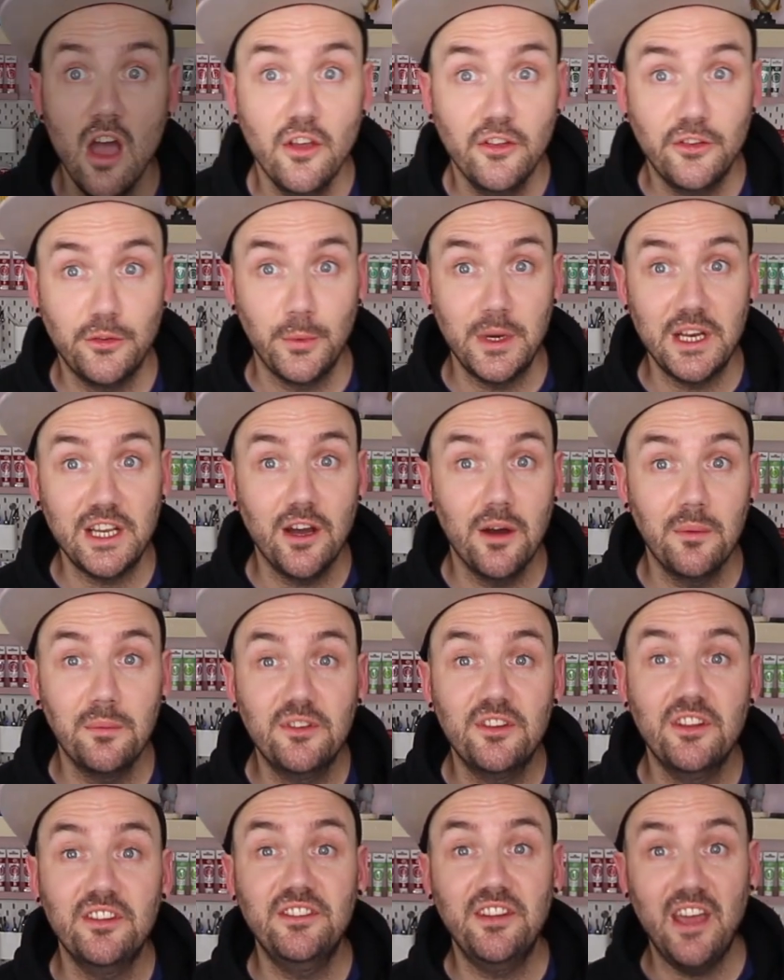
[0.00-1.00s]
So when it
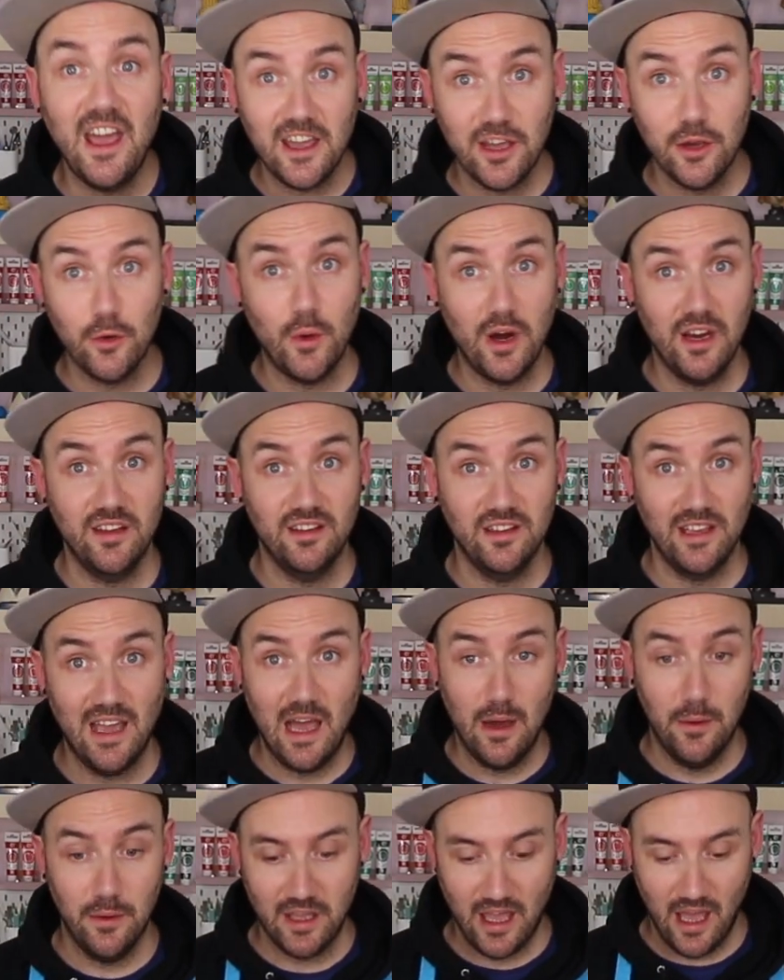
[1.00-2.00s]
comes to decorating
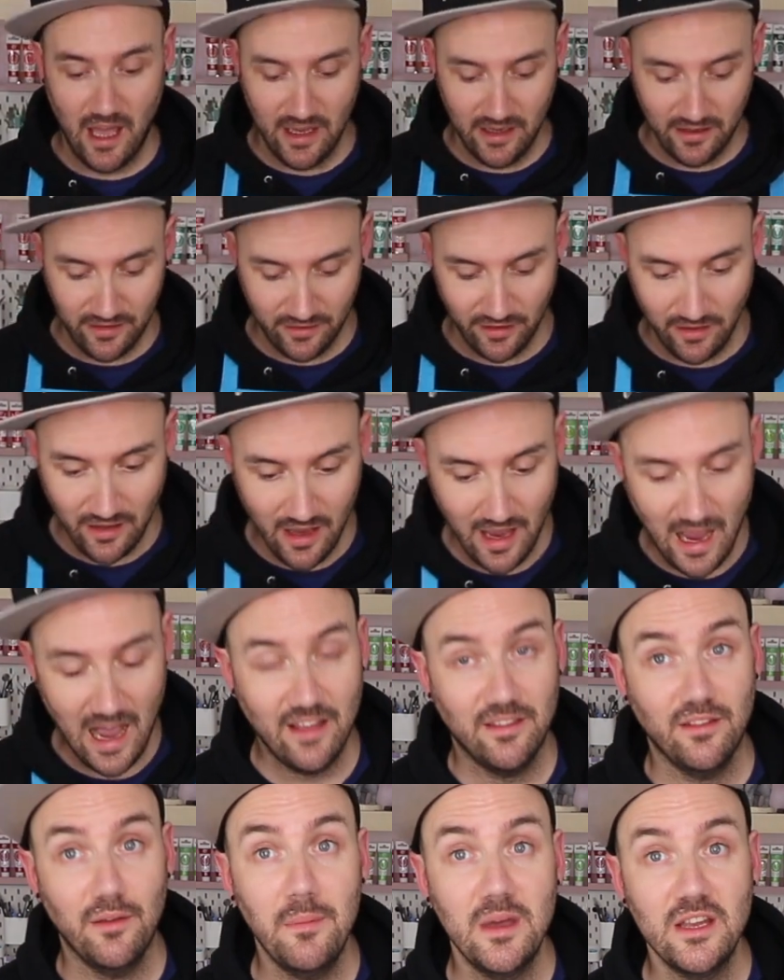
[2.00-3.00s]
our cakes,
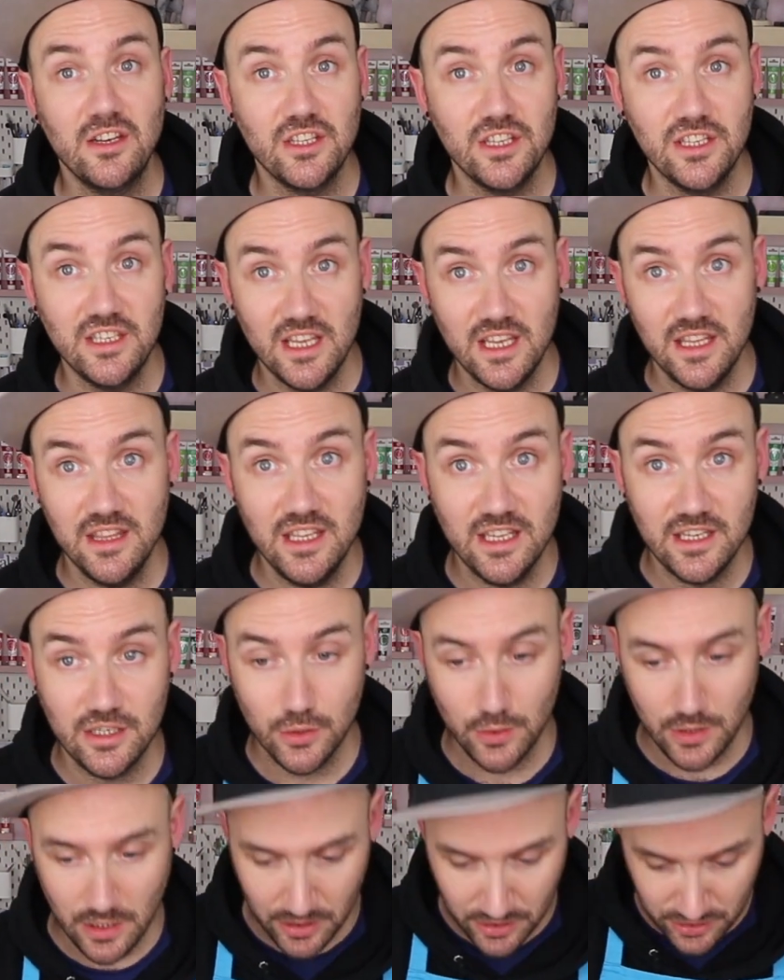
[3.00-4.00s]
as I mentioned in the
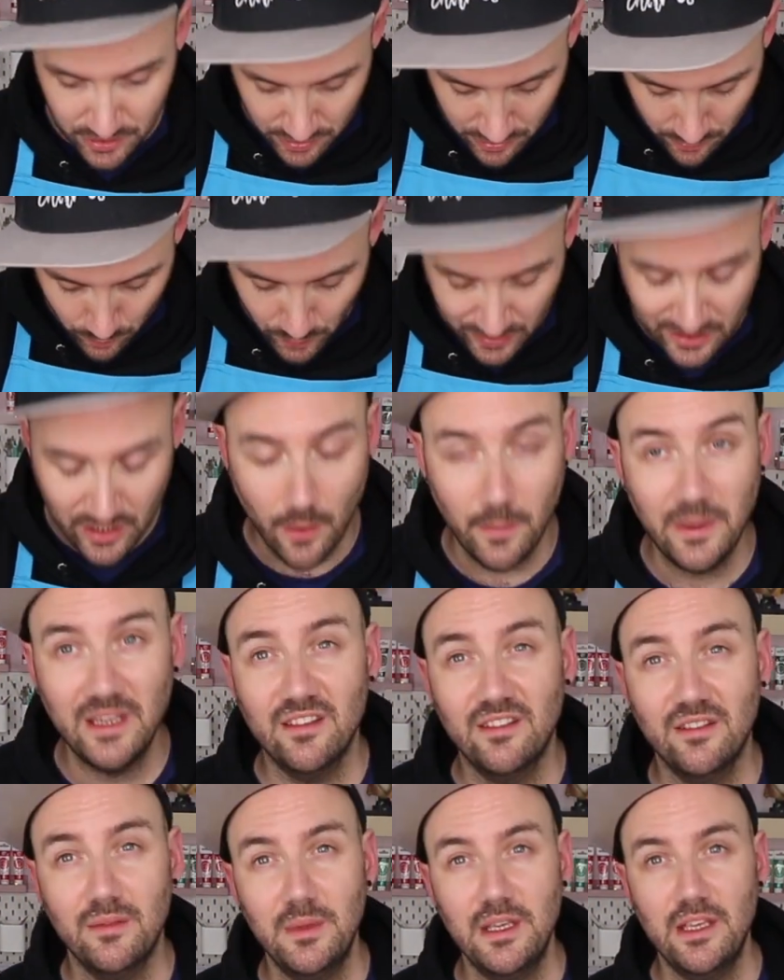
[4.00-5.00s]
introduction, we're
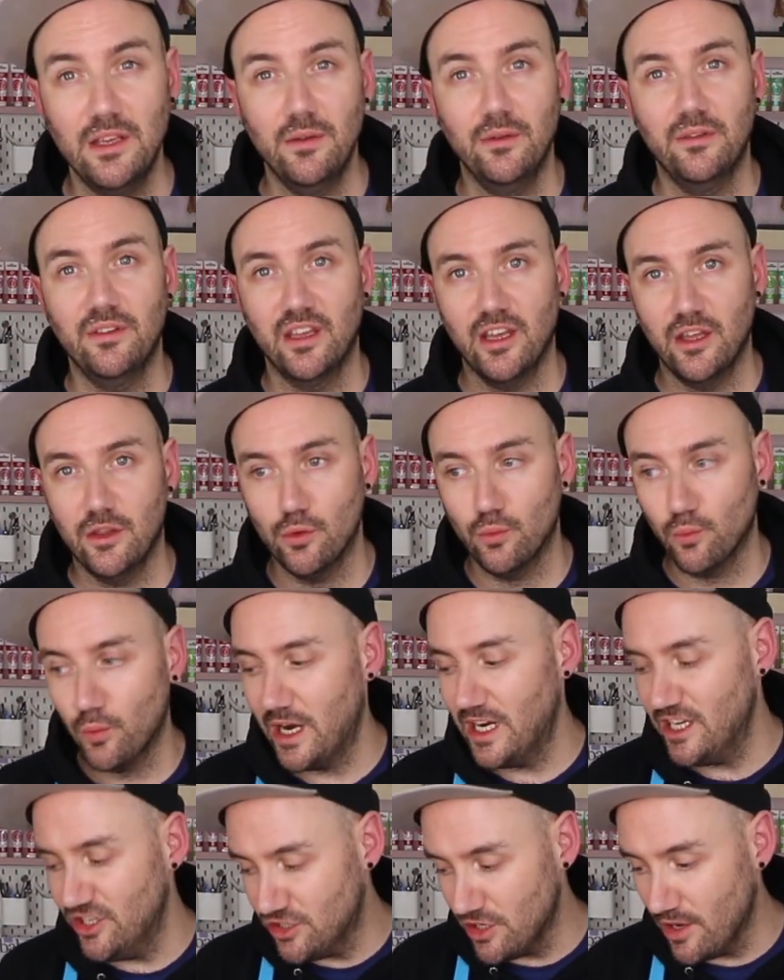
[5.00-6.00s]
going to be using the
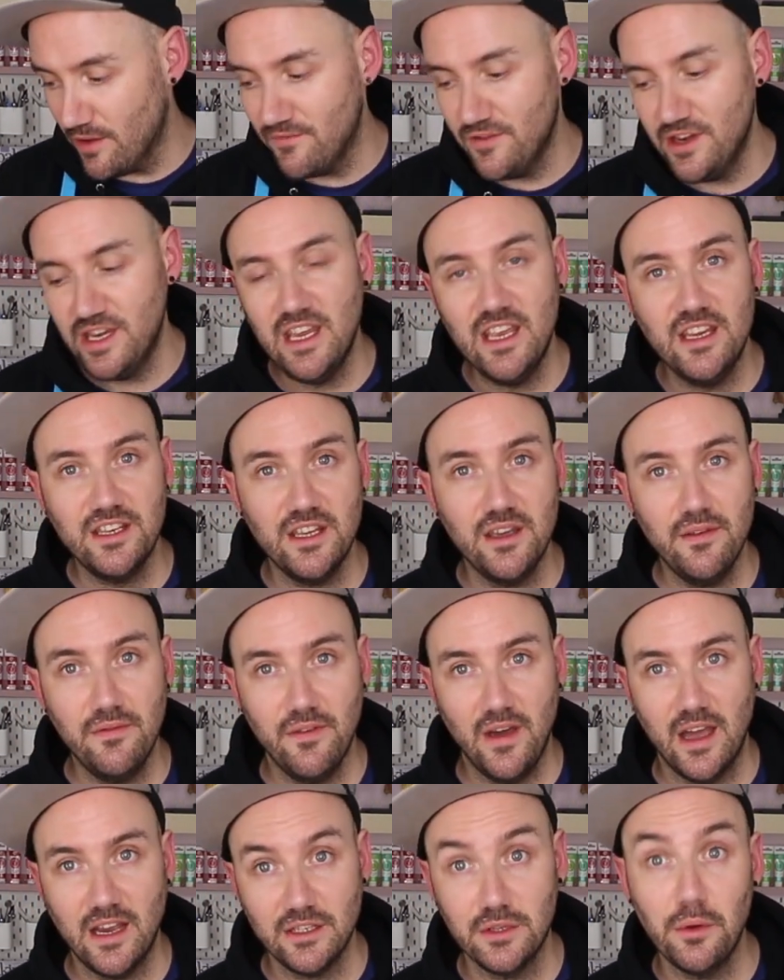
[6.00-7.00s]
range of knit
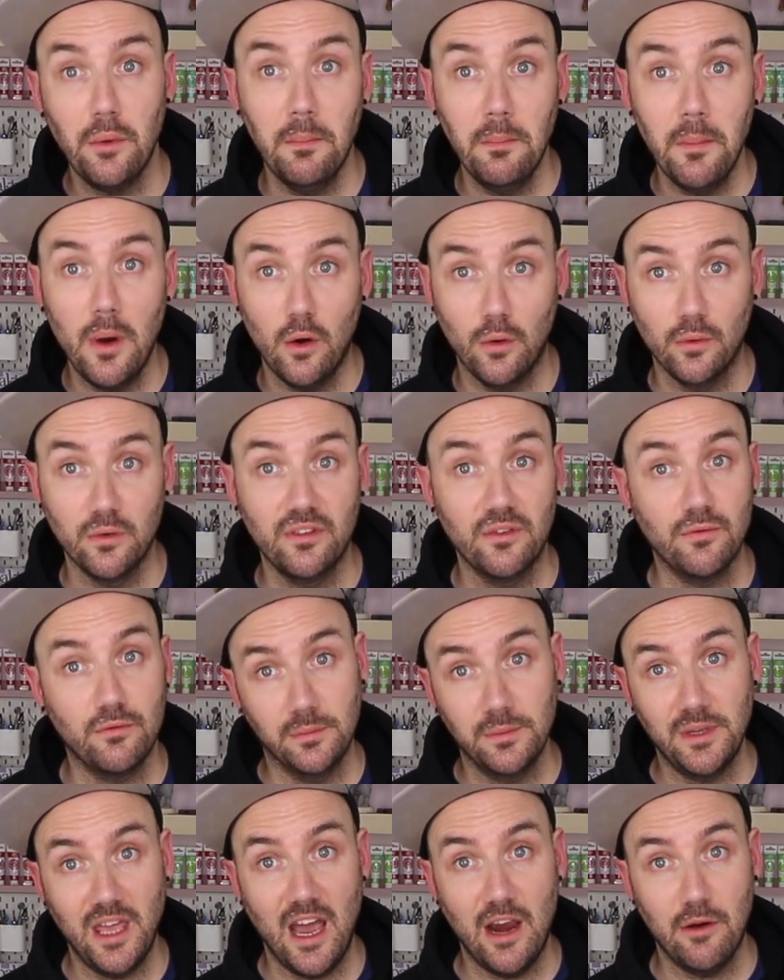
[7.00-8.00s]
effect molds
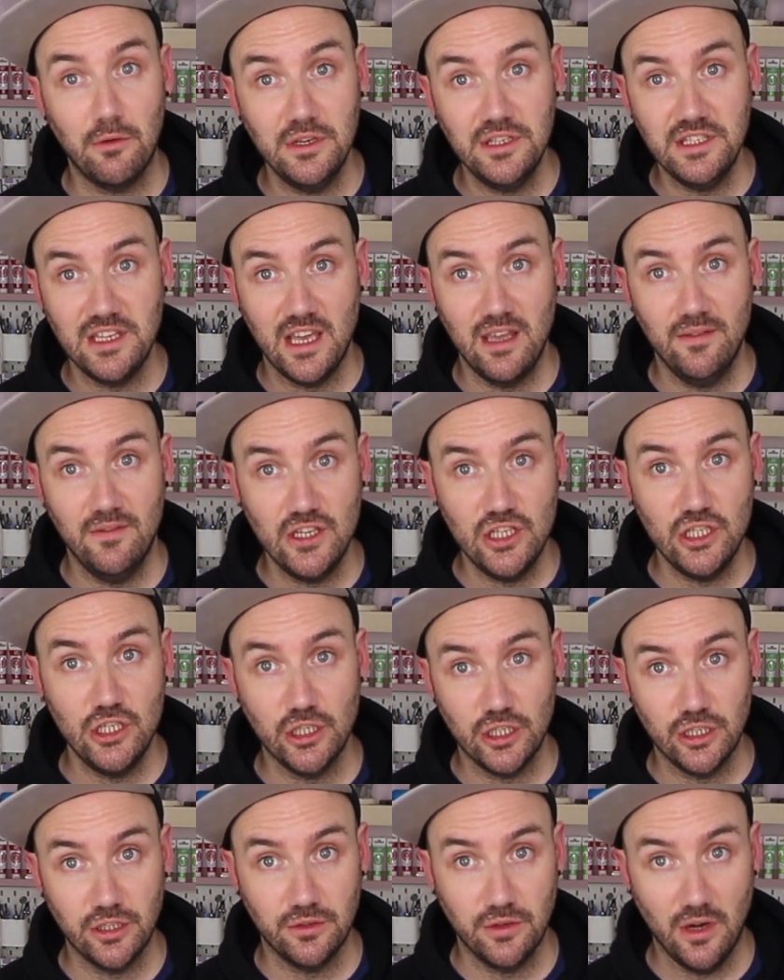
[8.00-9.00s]
from Karen Davey
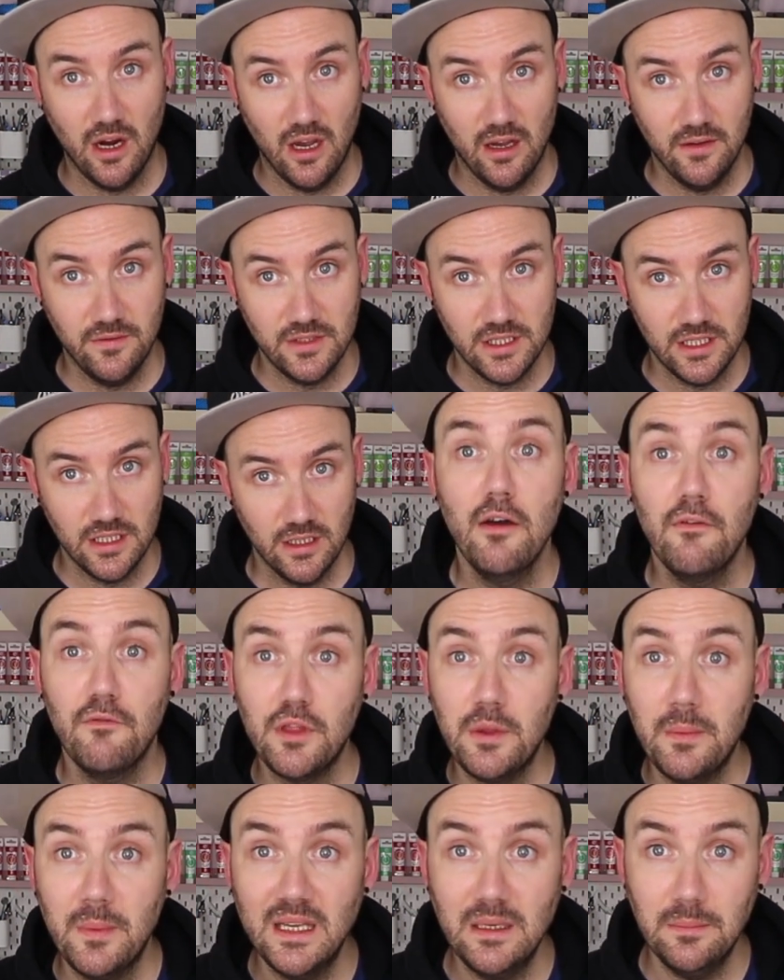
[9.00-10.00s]
Sugarcraft. For
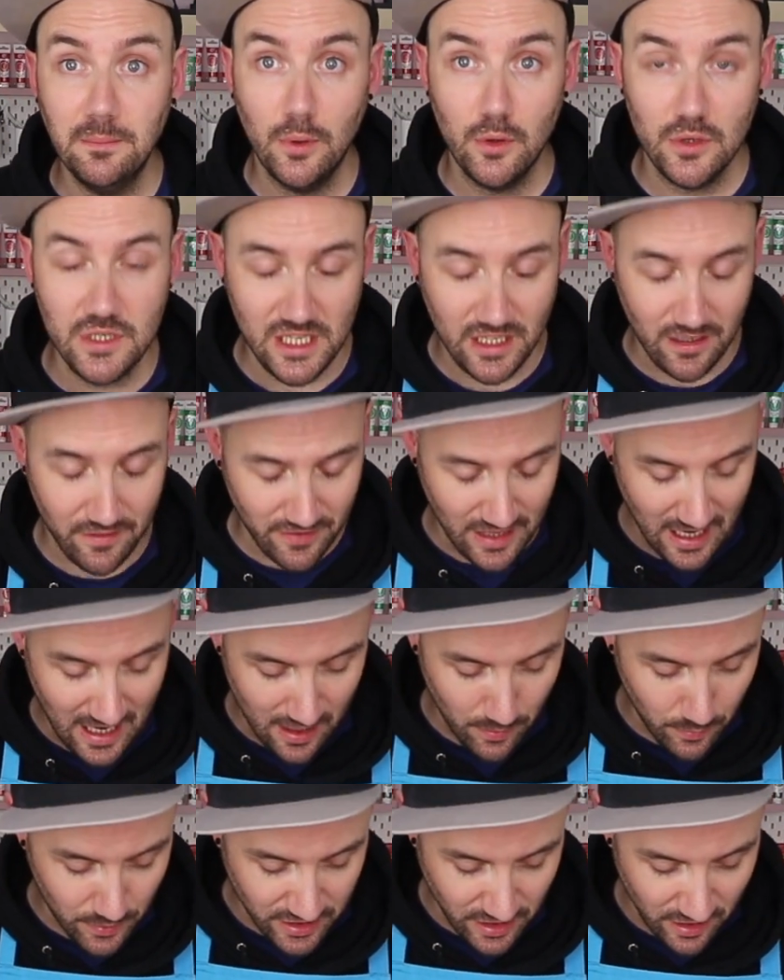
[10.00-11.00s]
the main body of the
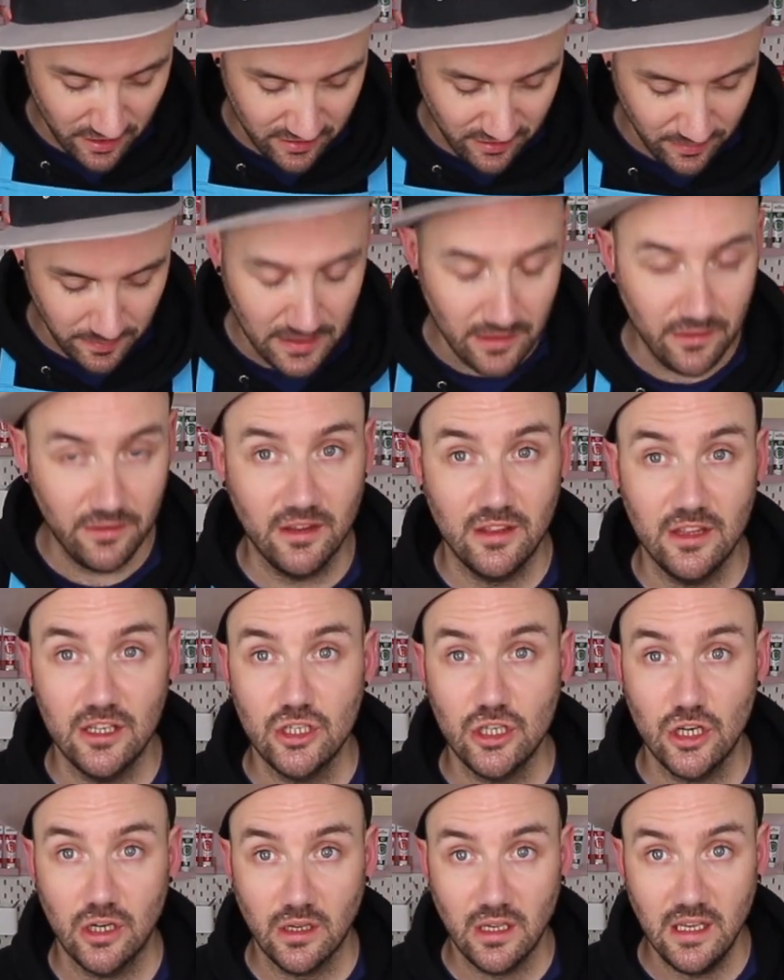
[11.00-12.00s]
hat, we're going to be using the
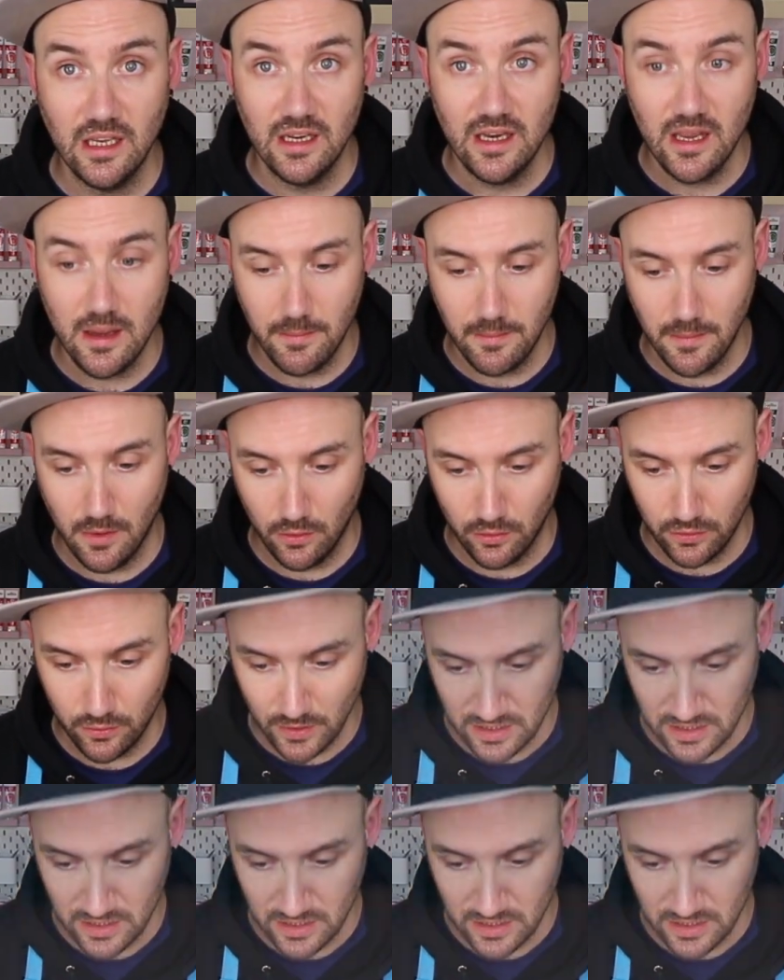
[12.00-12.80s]
chunky knit mold,